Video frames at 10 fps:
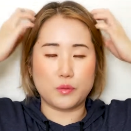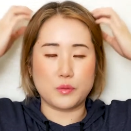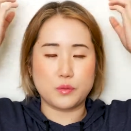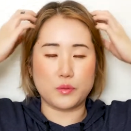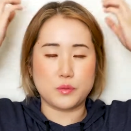
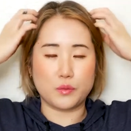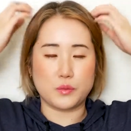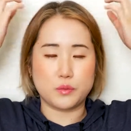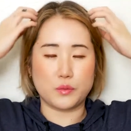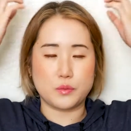
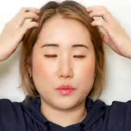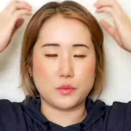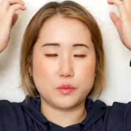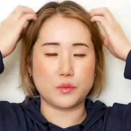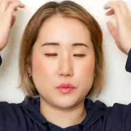
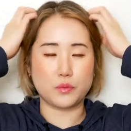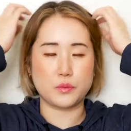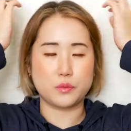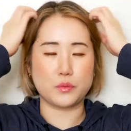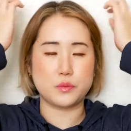
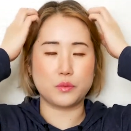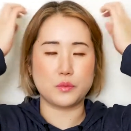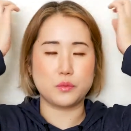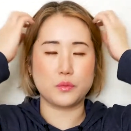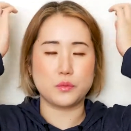
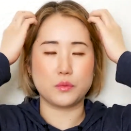(no one is talking)